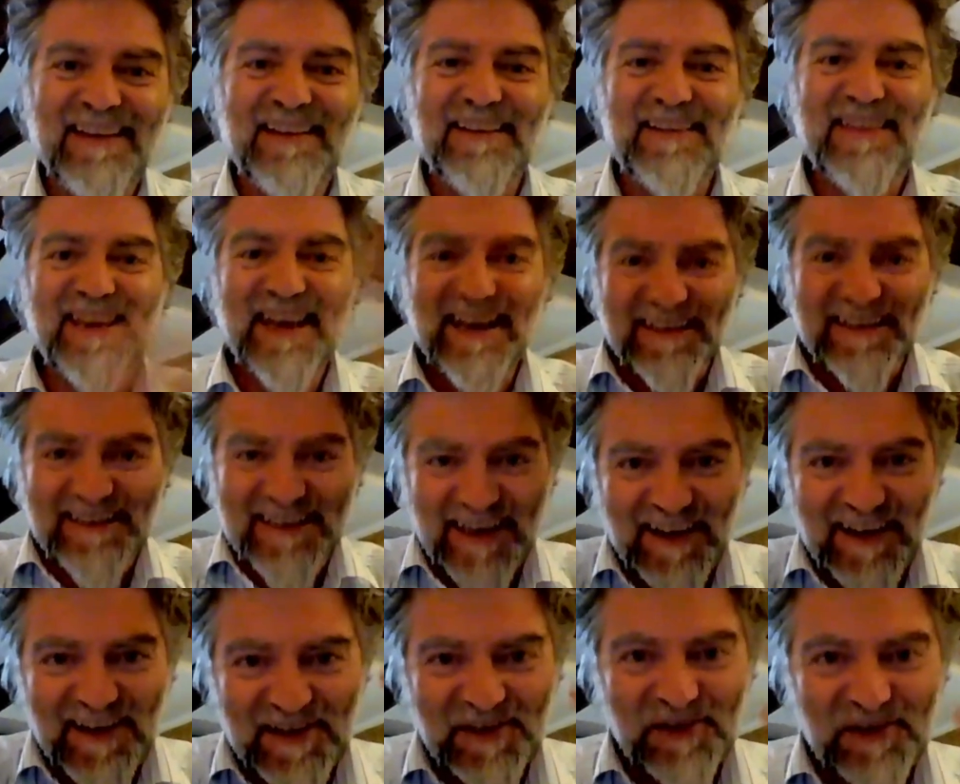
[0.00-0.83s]
the
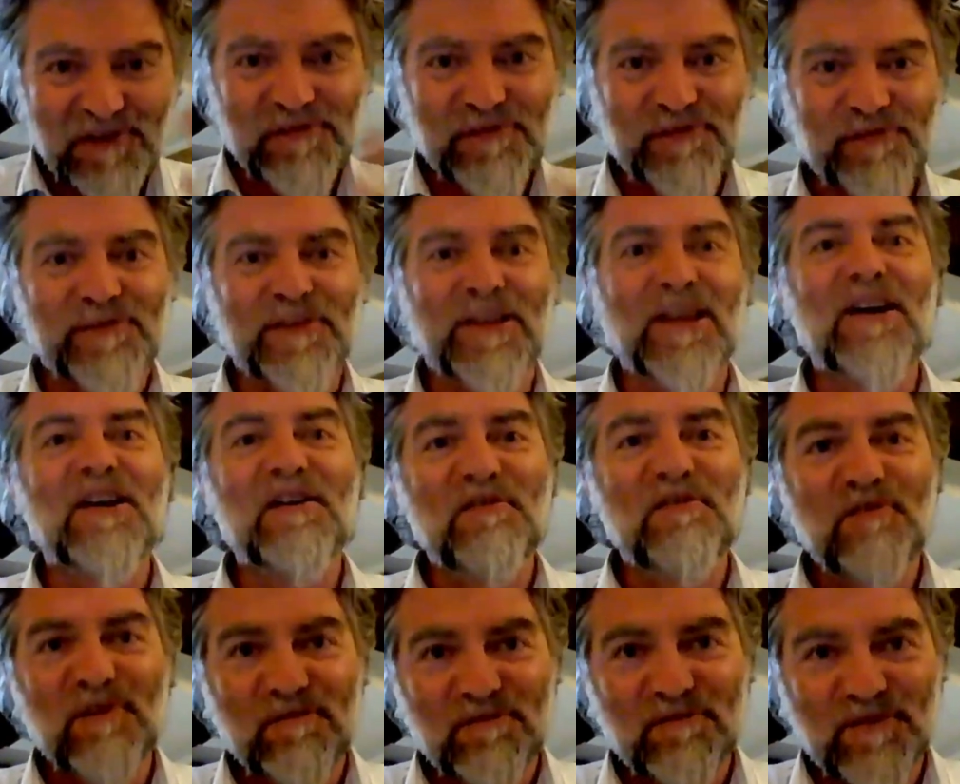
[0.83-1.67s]
eternal
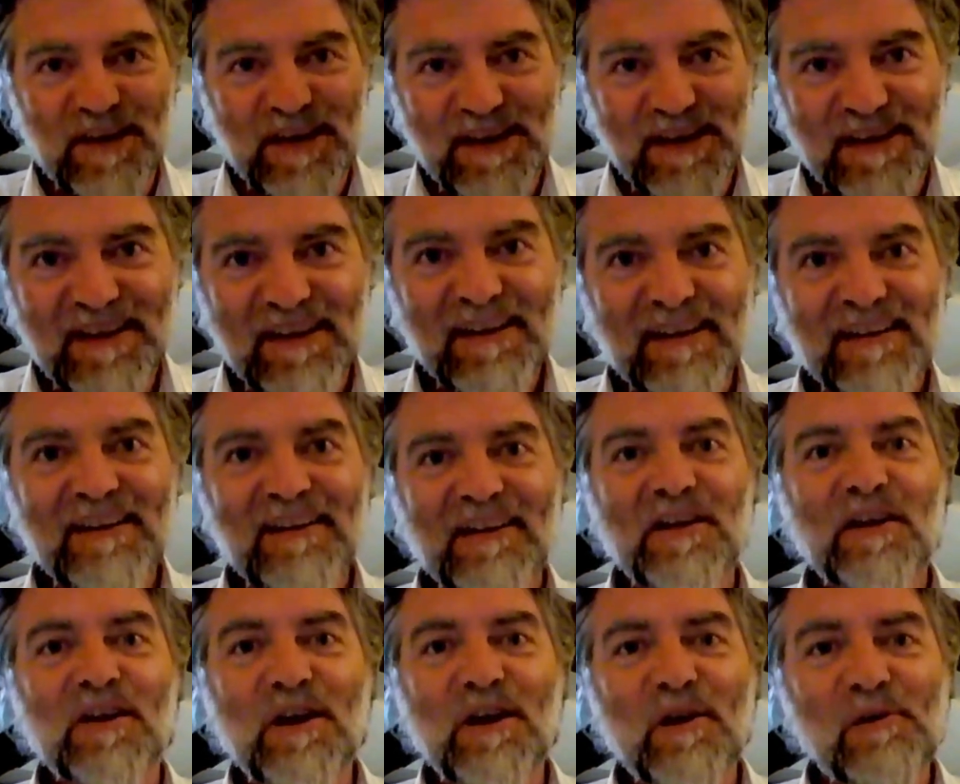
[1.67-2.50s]
flow of the
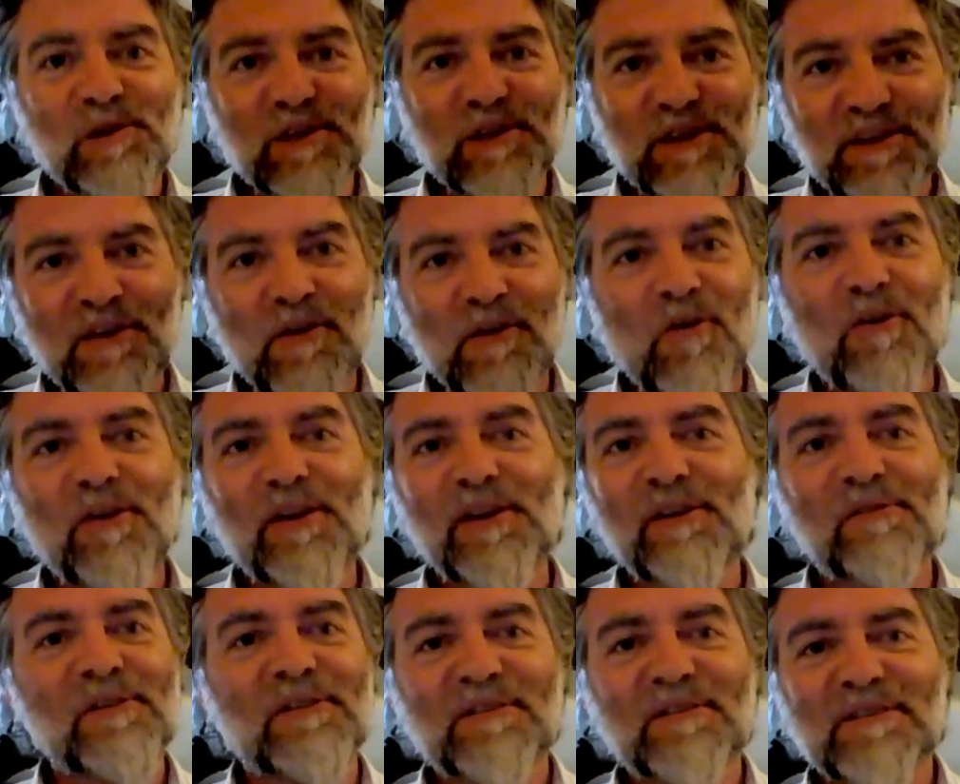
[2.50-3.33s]
golden
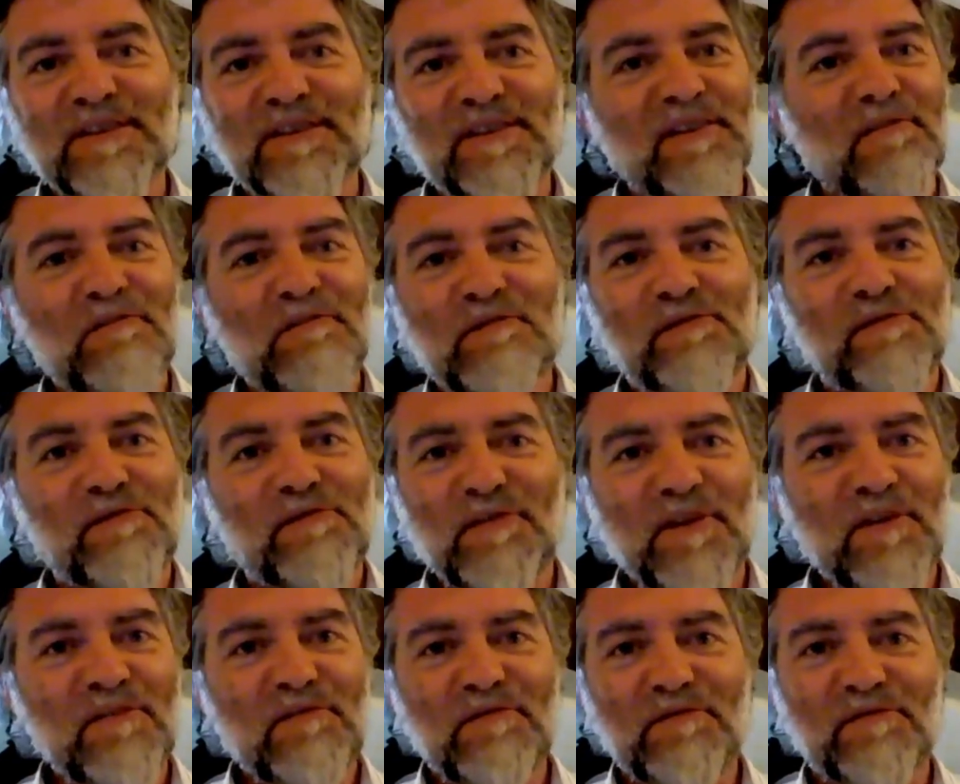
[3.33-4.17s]
oils of
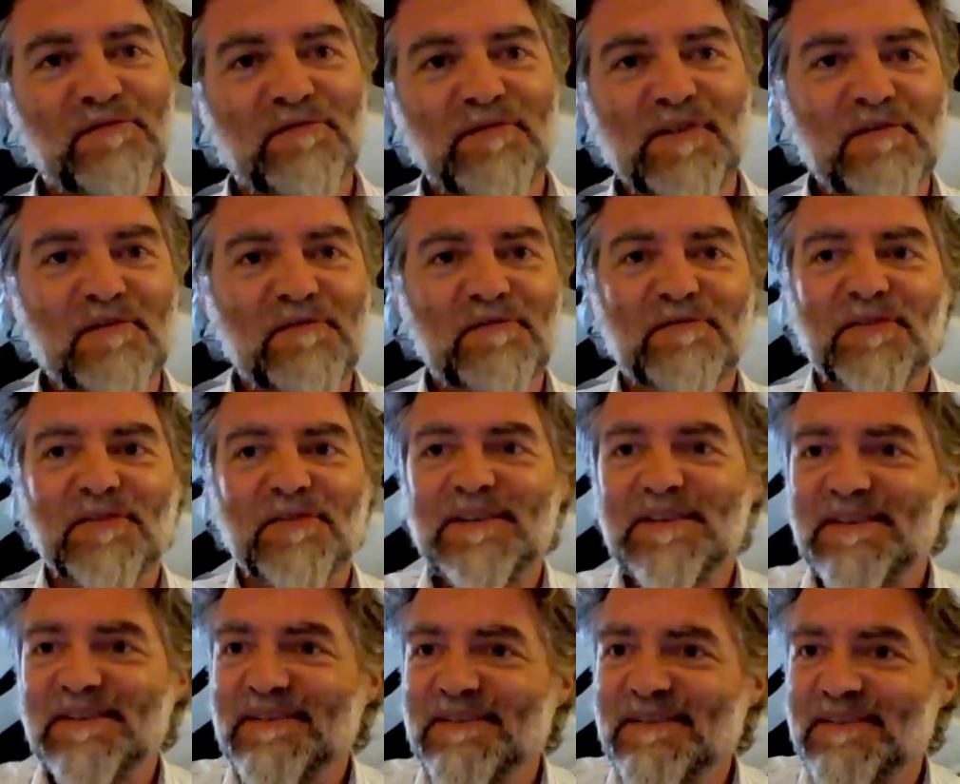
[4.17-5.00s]

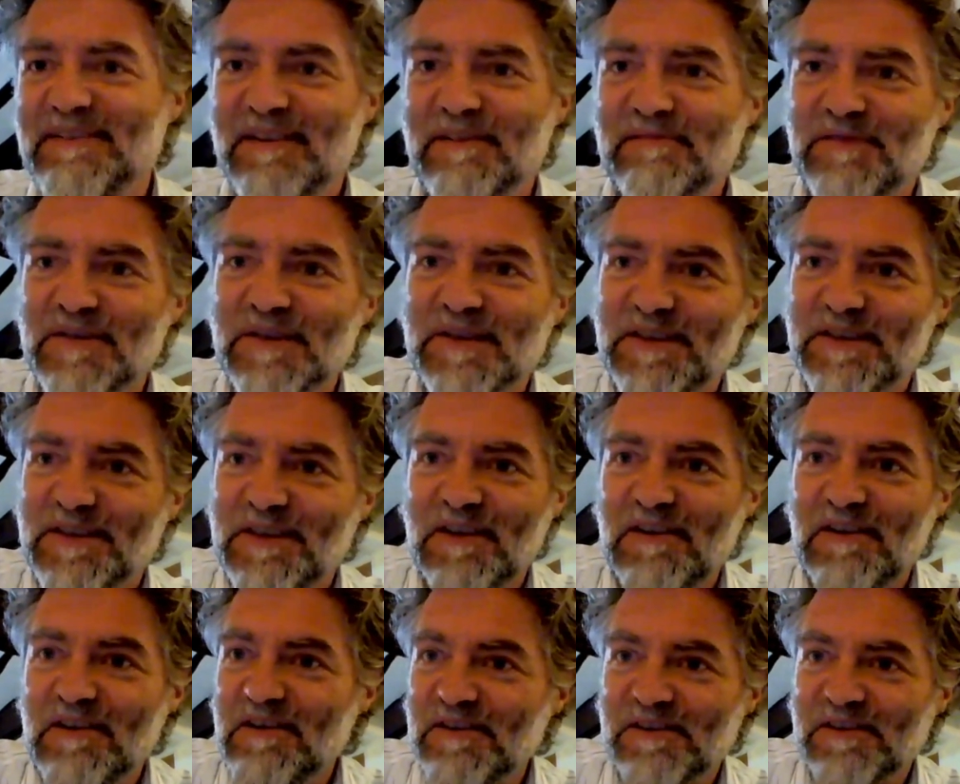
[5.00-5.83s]
the
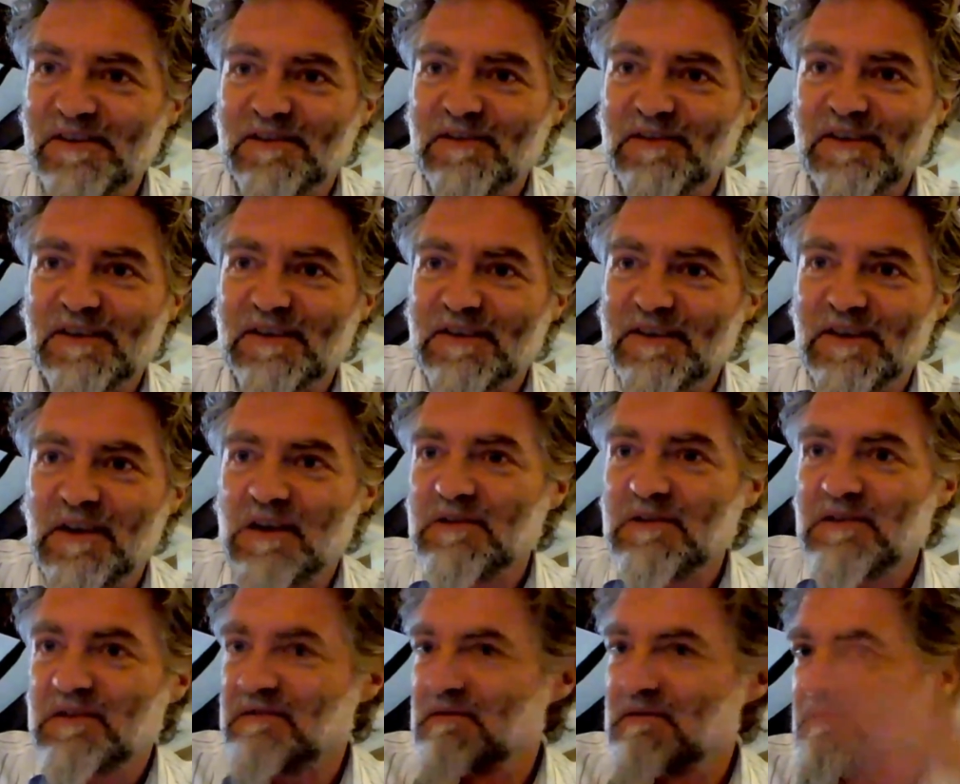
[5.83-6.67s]
stars and the
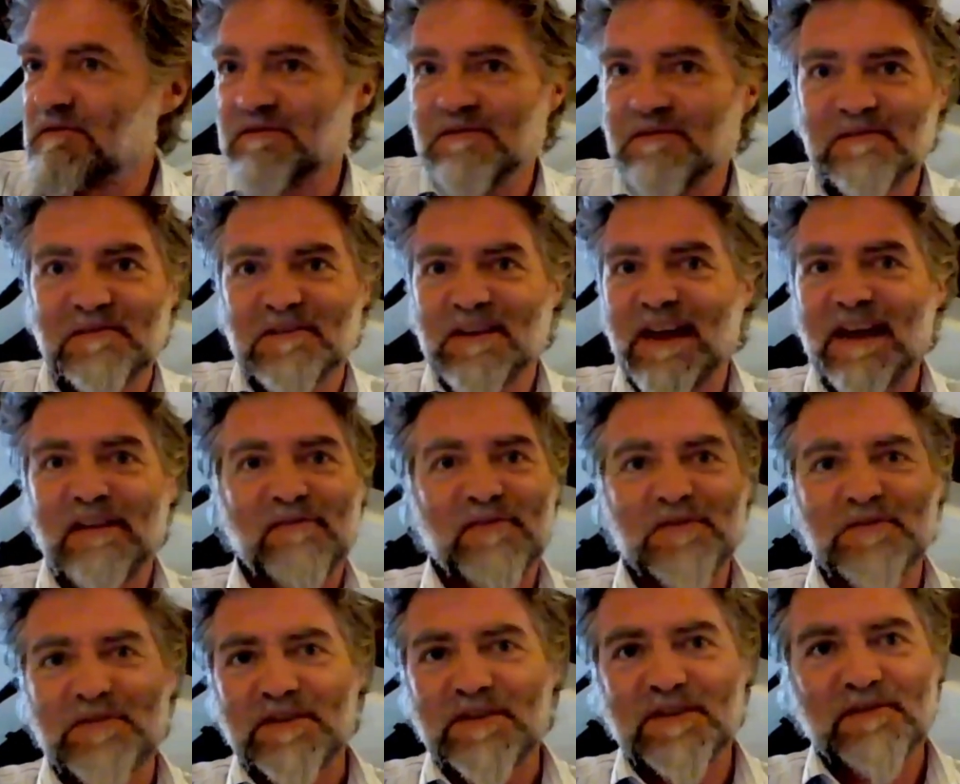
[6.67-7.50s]
sun and the
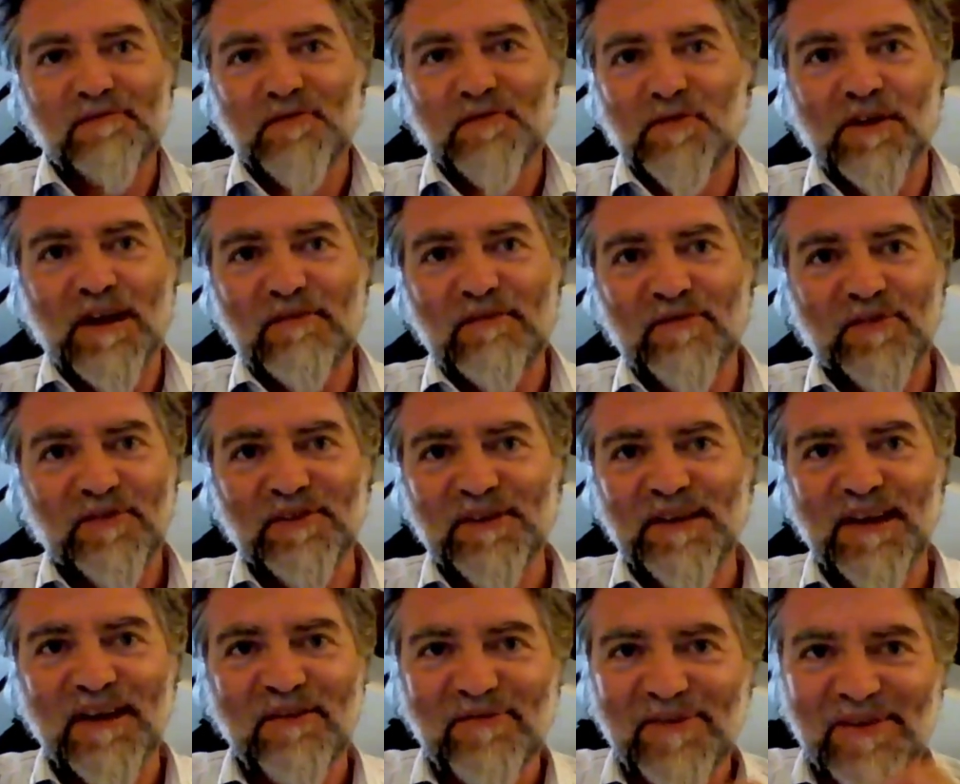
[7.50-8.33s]
heavens forever
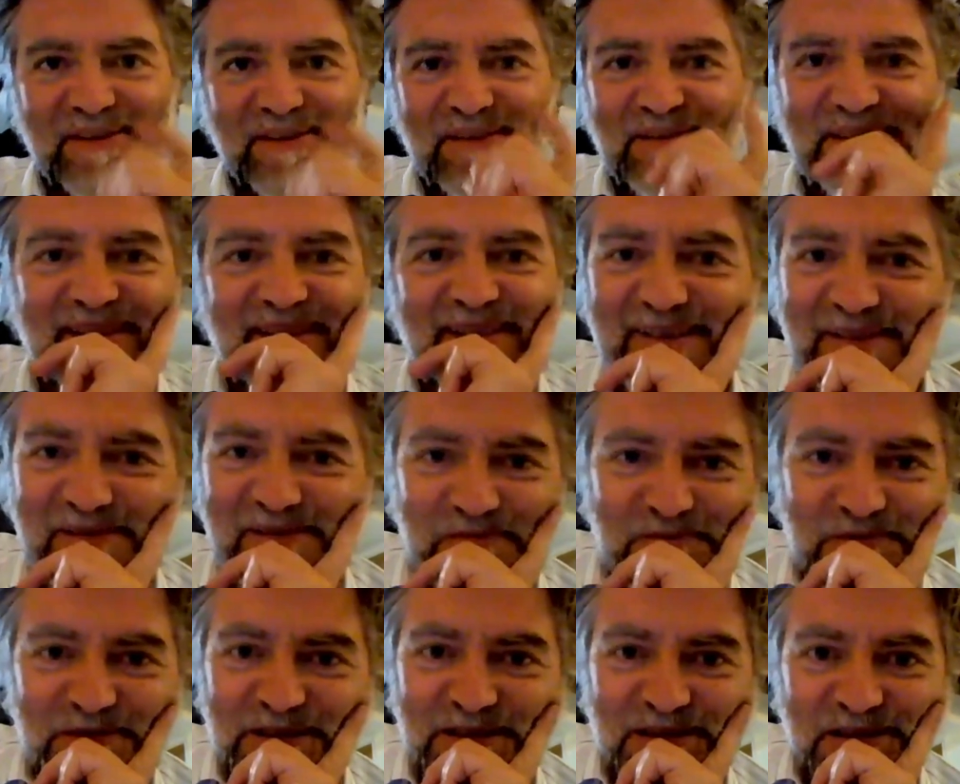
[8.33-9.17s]
and ever. You
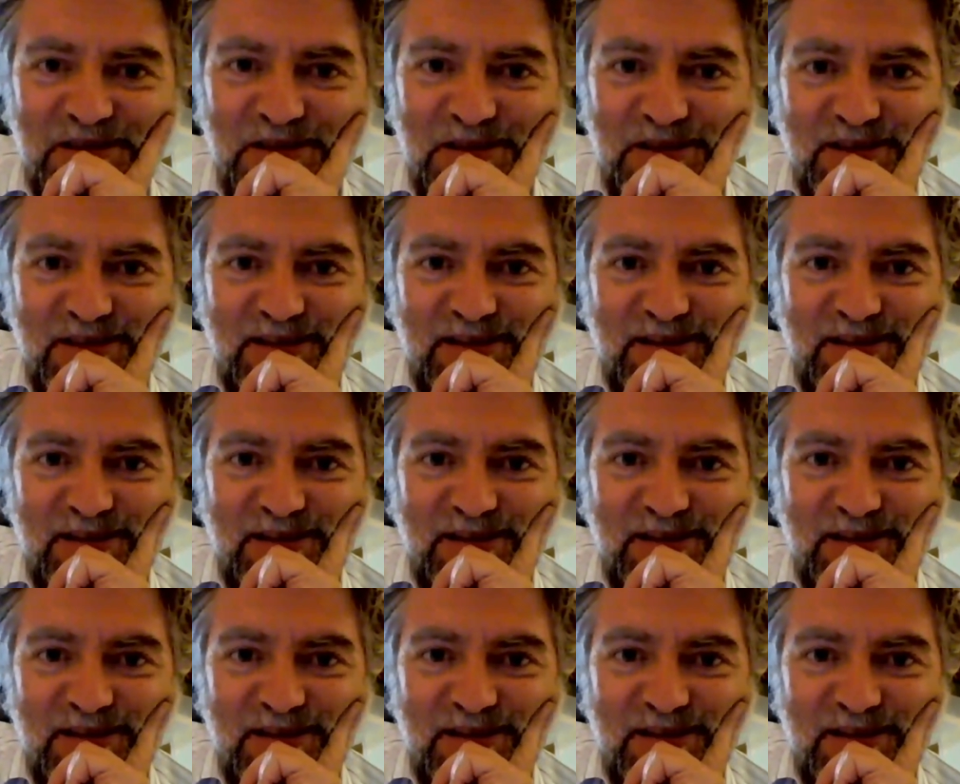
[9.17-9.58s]
know, it's